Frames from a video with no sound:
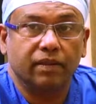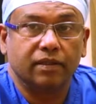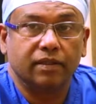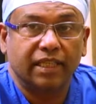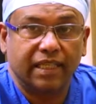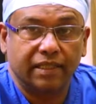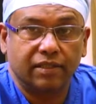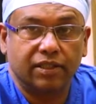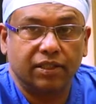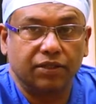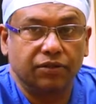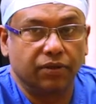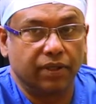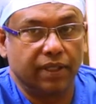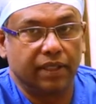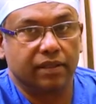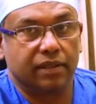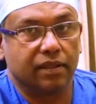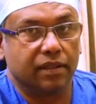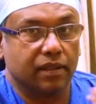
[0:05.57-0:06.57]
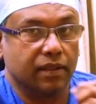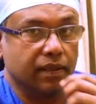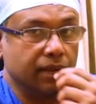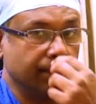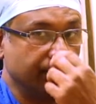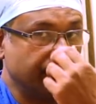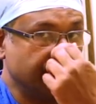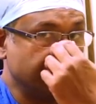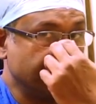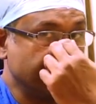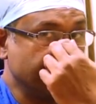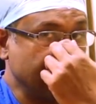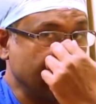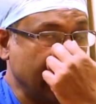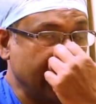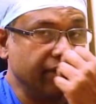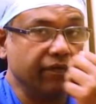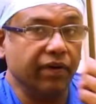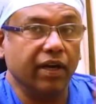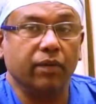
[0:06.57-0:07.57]
chest injuries,
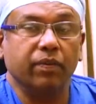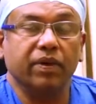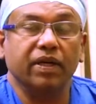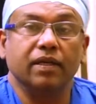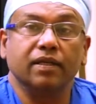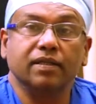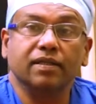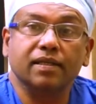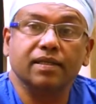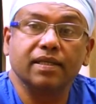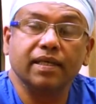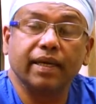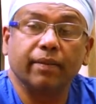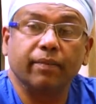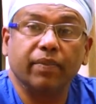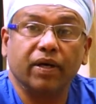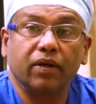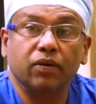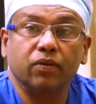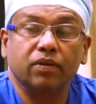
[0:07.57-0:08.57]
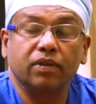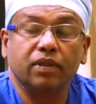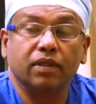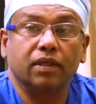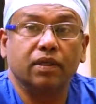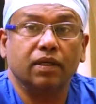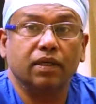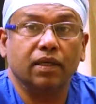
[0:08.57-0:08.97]
and we have been discussing about